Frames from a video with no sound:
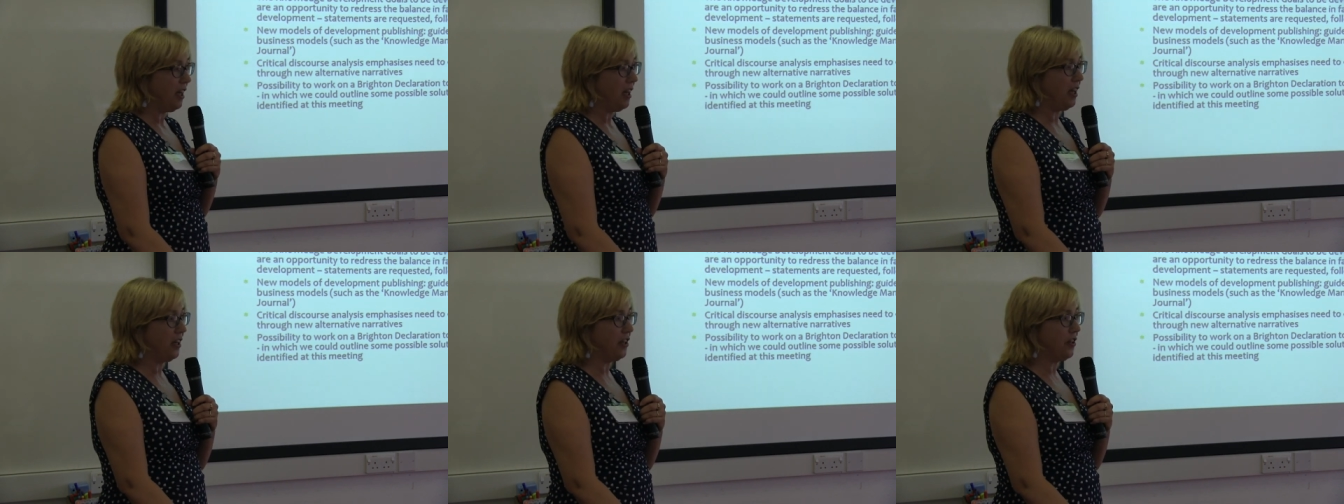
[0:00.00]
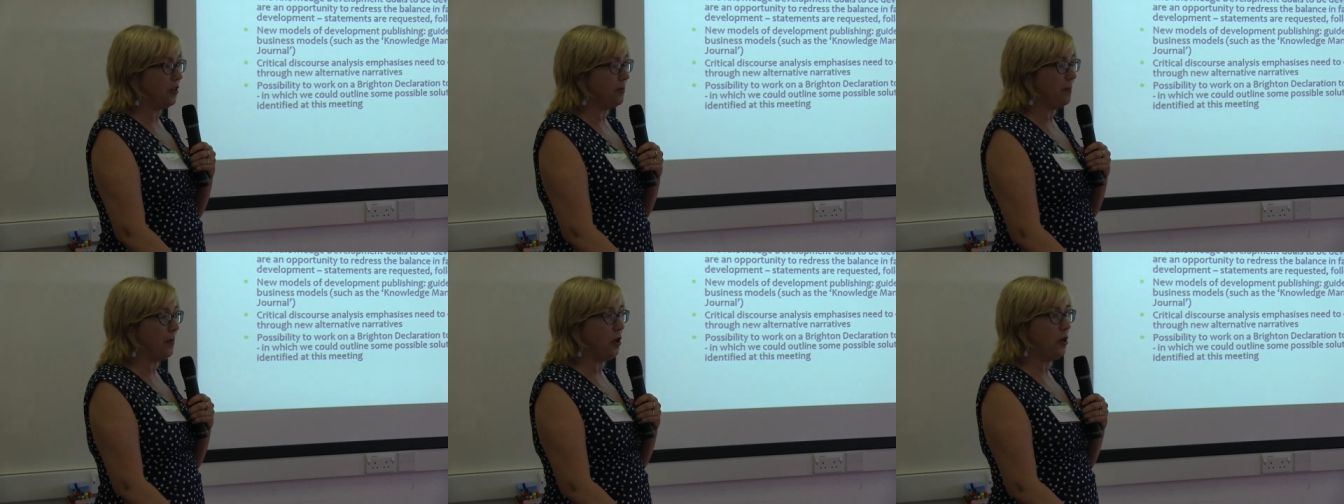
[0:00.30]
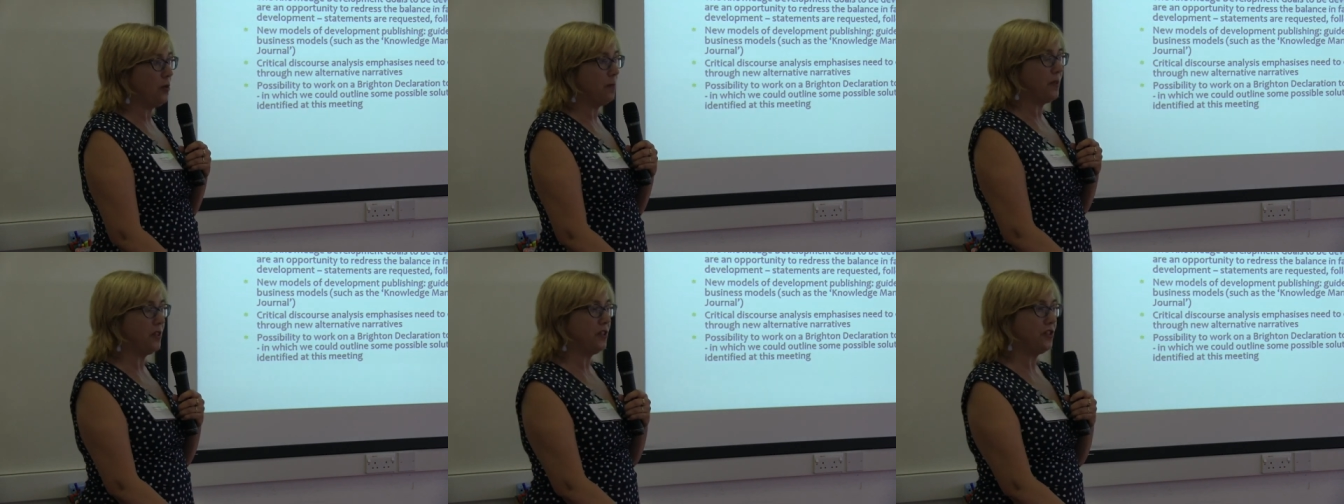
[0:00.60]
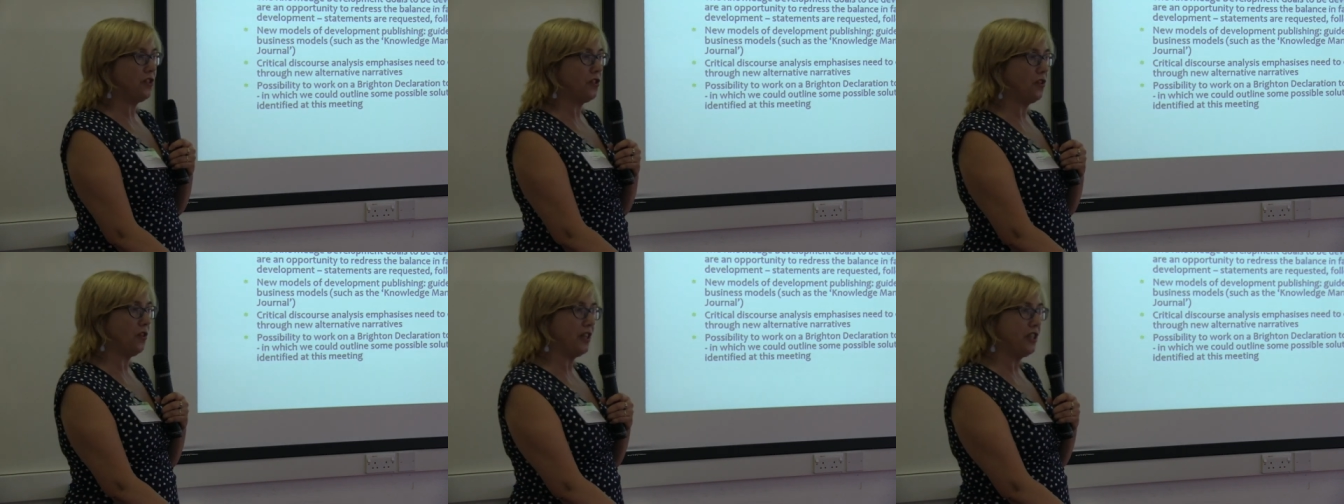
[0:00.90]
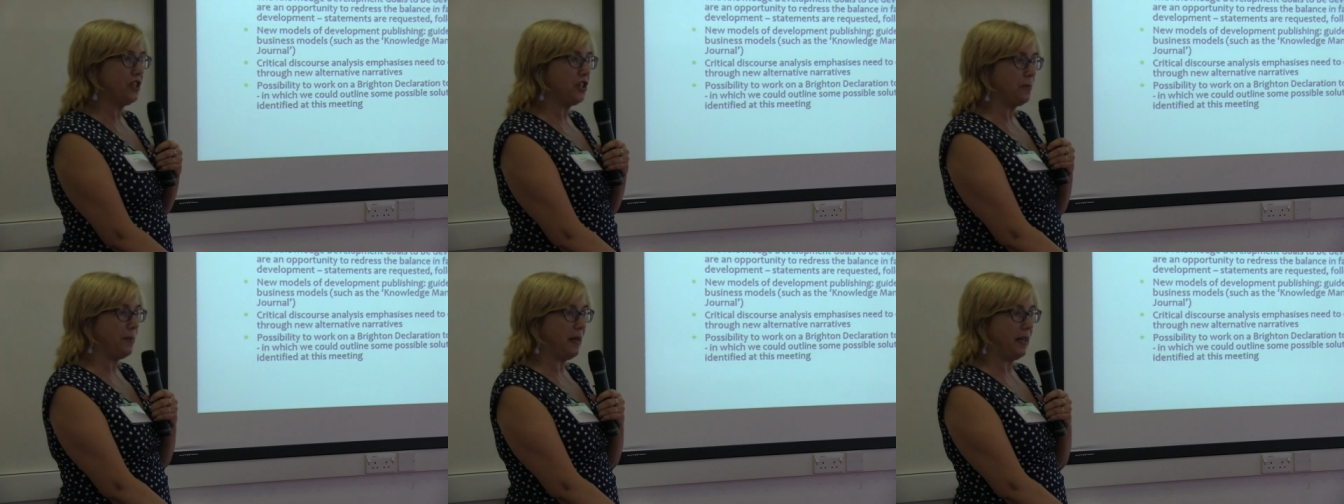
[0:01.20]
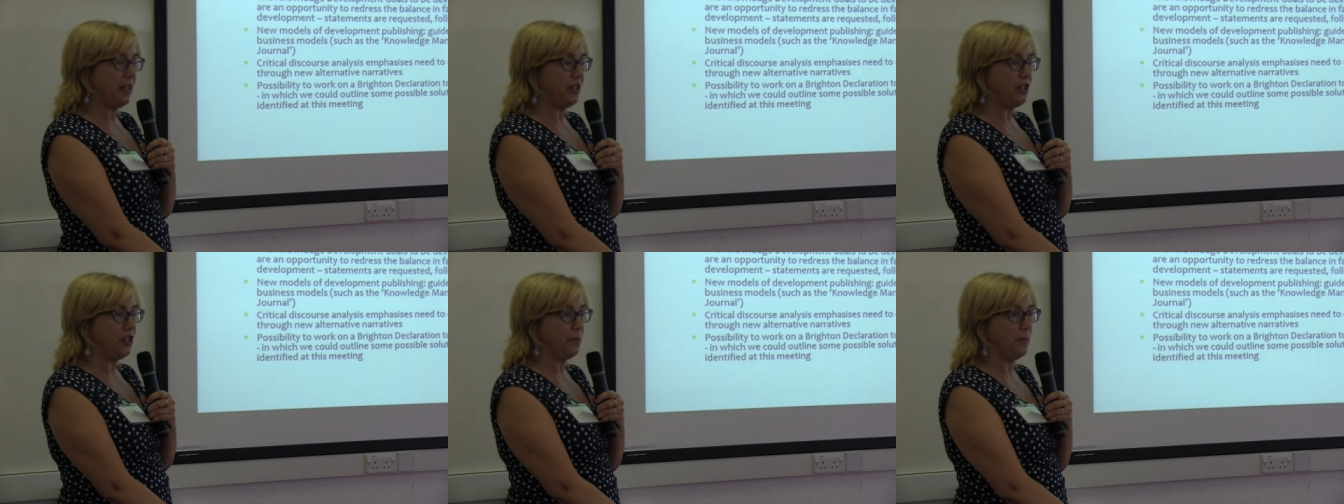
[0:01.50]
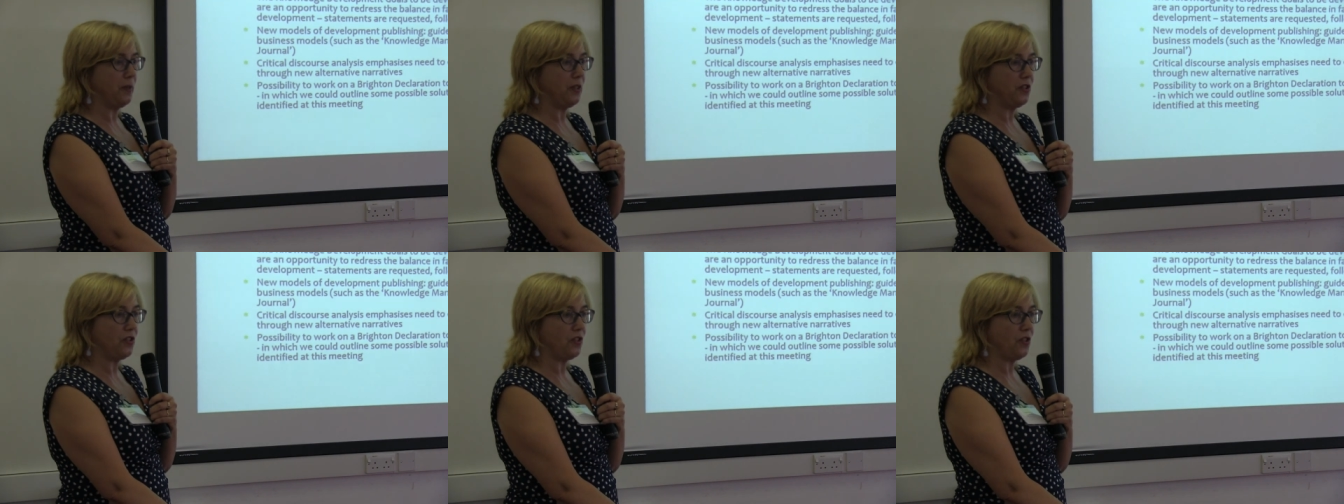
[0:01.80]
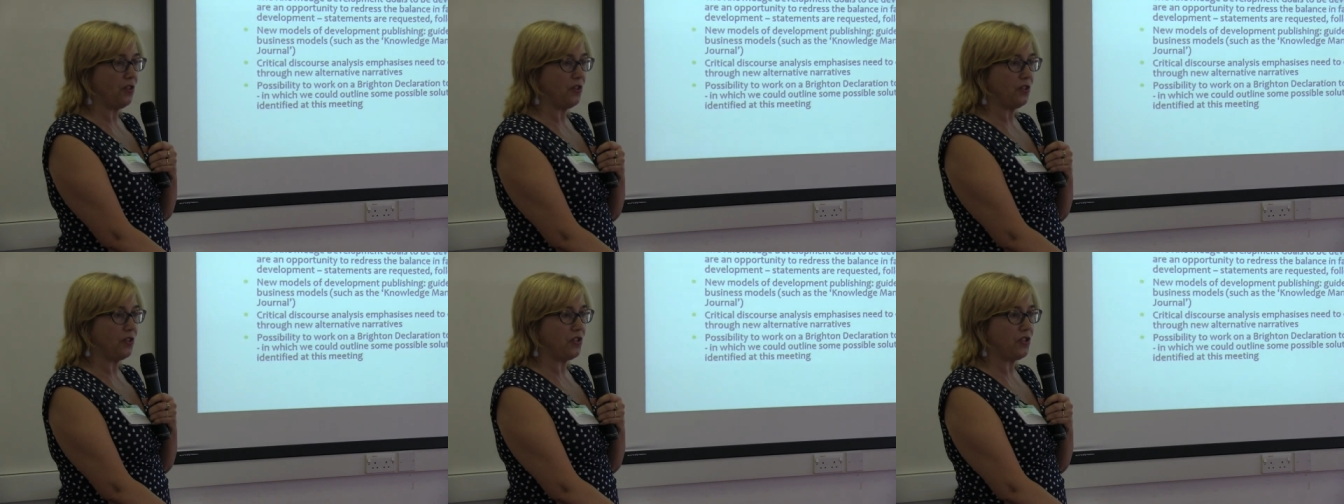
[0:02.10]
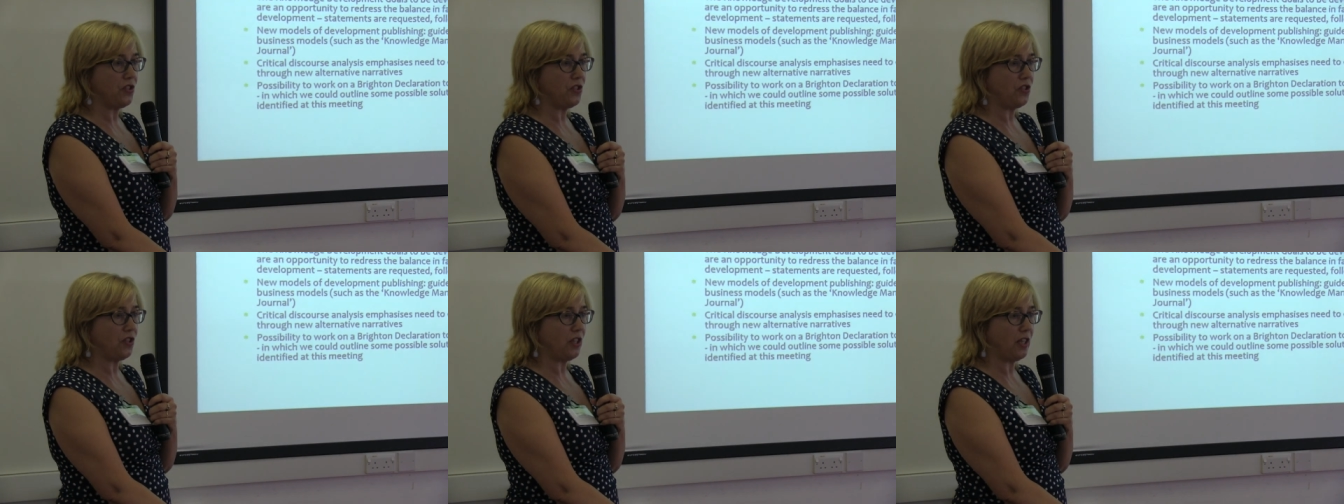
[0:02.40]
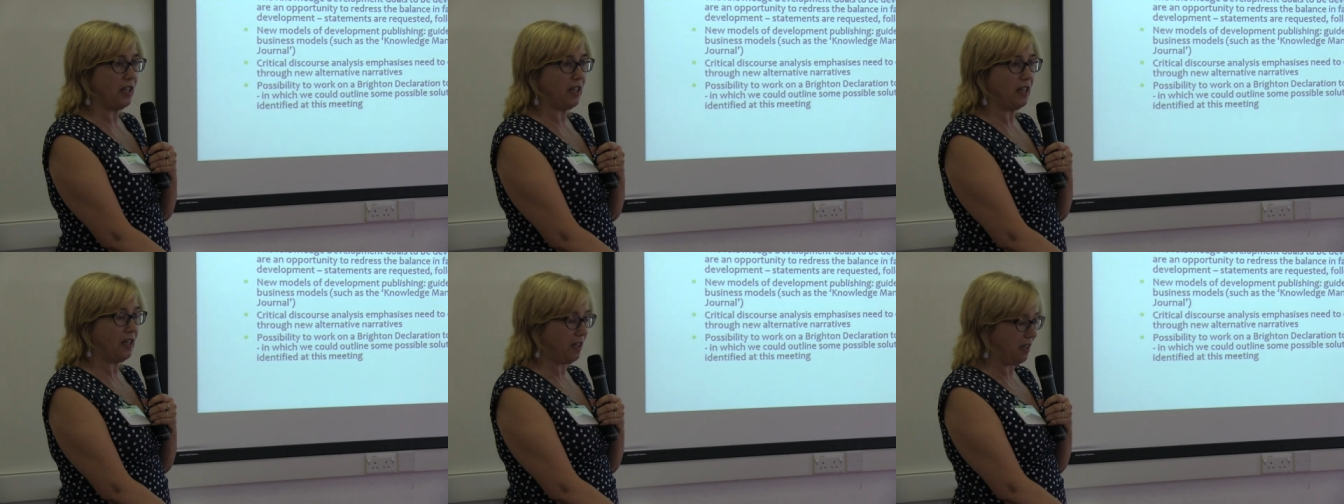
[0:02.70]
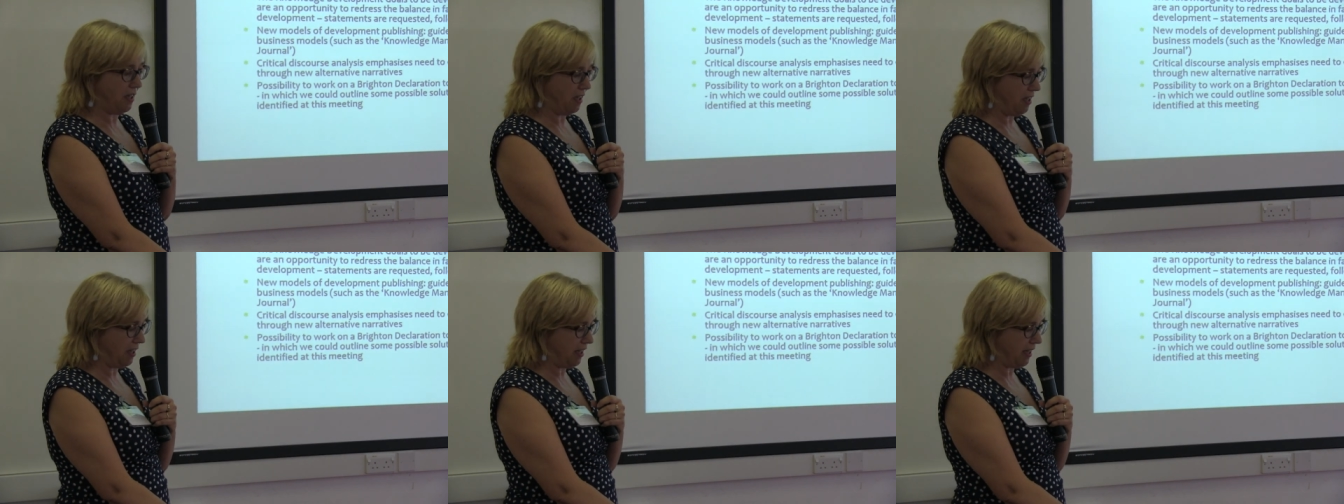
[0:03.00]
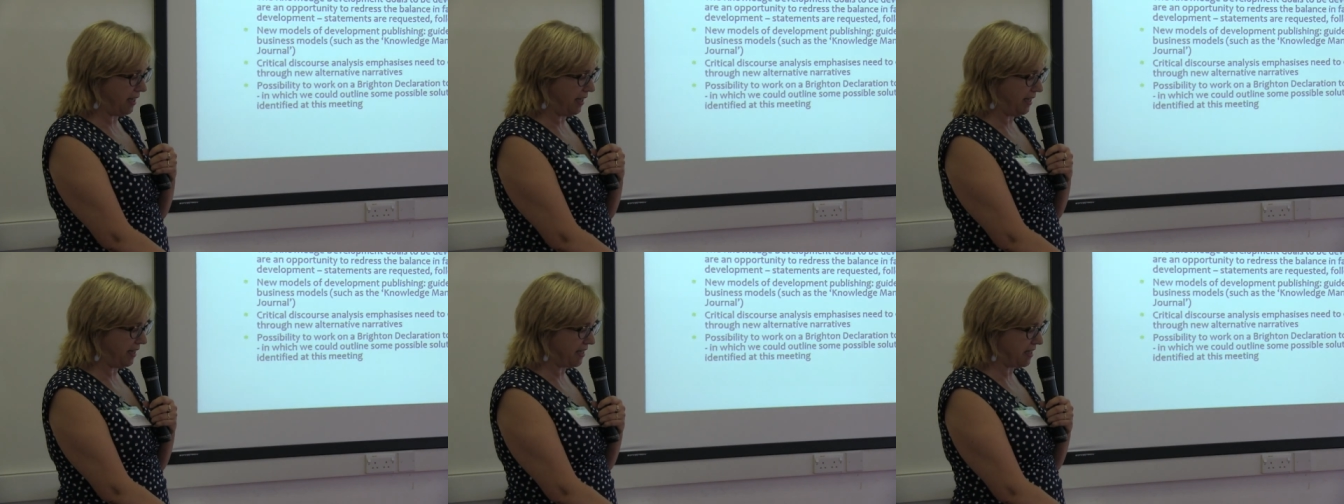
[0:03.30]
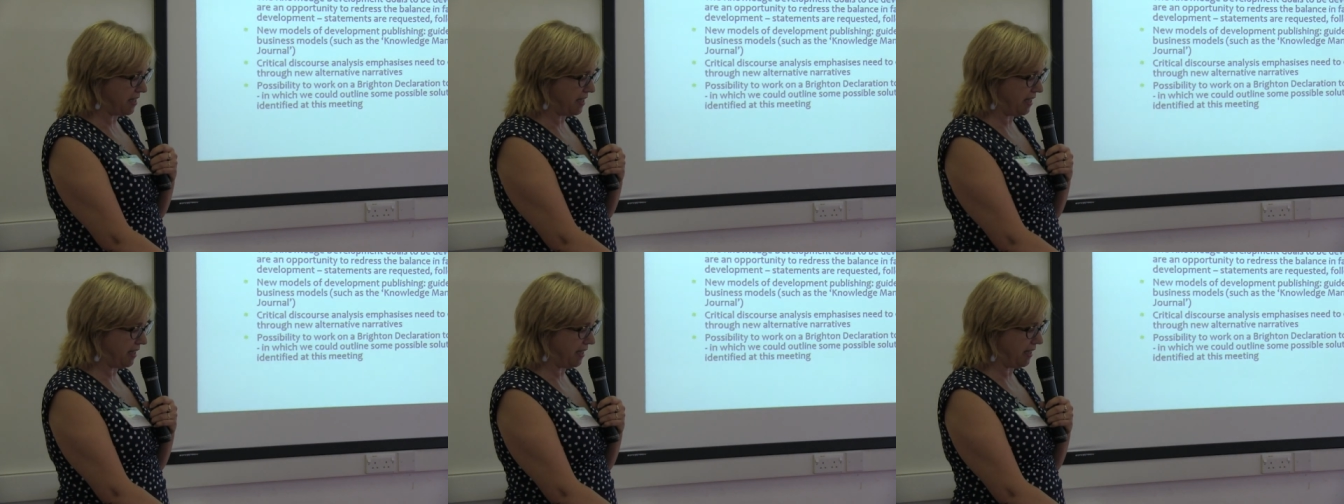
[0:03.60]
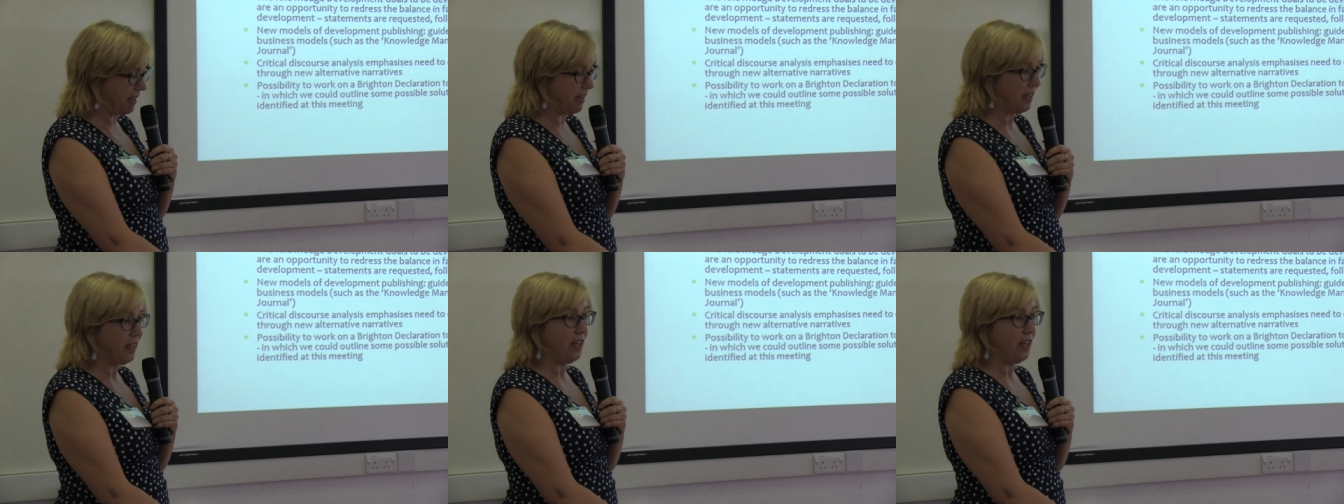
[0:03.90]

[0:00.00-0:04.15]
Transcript: And at the moment, Knowledge Management Austria are collecting,